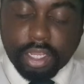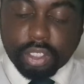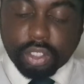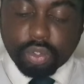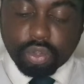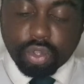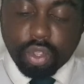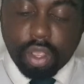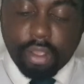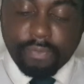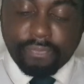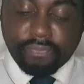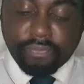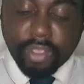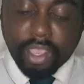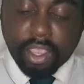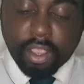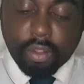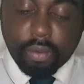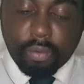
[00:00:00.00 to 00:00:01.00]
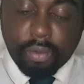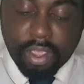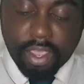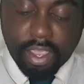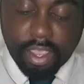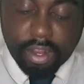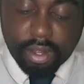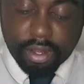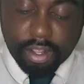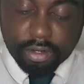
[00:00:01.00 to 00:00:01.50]
not a thing
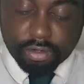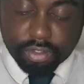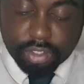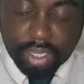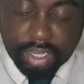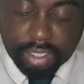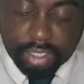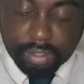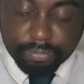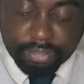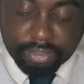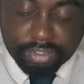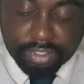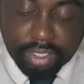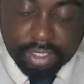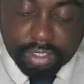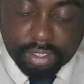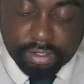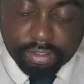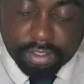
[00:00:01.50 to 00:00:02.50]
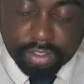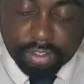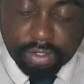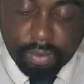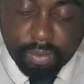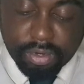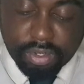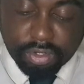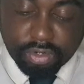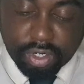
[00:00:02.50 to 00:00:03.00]
where, sorry, give me a second, you know
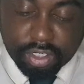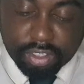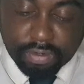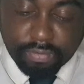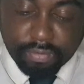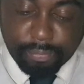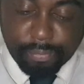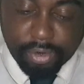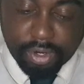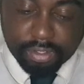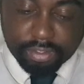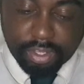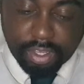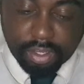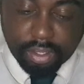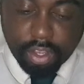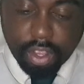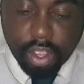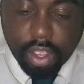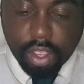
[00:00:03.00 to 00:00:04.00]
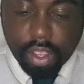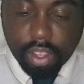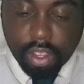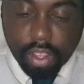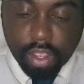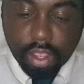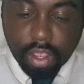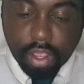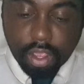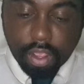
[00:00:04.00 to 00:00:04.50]
when you try to pull up something,
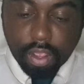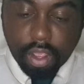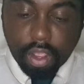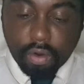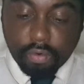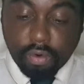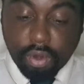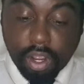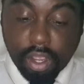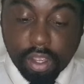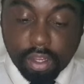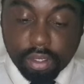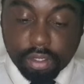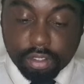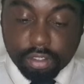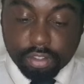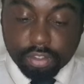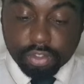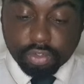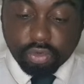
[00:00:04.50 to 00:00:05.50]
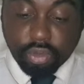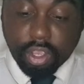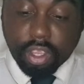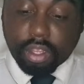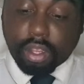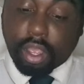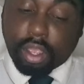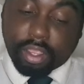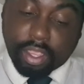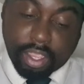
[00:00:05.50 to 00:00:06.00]
oh, raw, squeak,
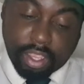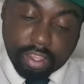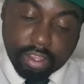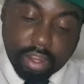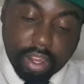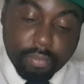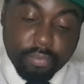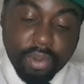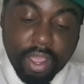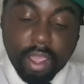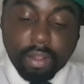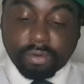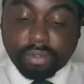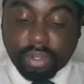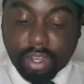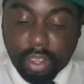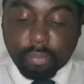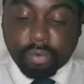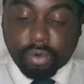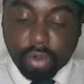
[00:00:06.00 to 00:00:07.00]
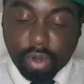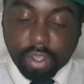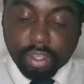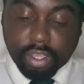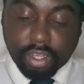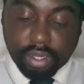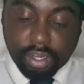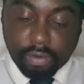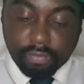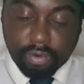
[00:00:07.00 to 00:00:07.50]
okay, I'm
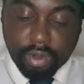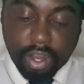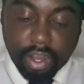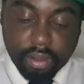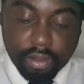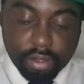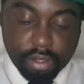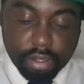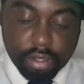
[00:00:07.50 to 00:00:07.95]
clocking it, right?